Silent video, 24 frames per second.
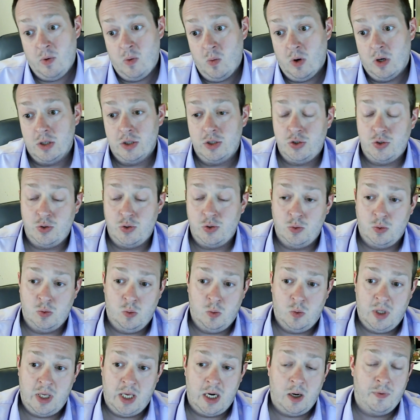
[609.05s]
we want
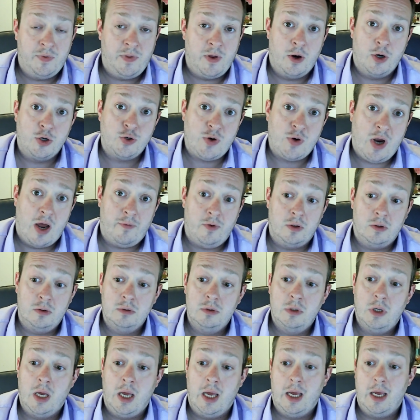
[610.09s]
to get out there and travel
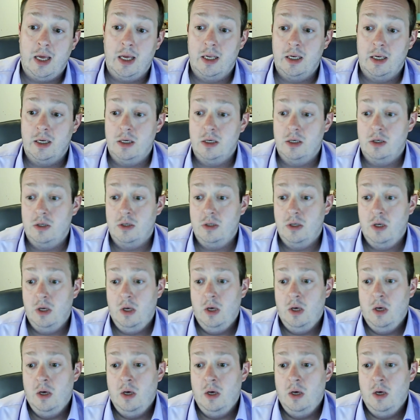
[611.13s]
and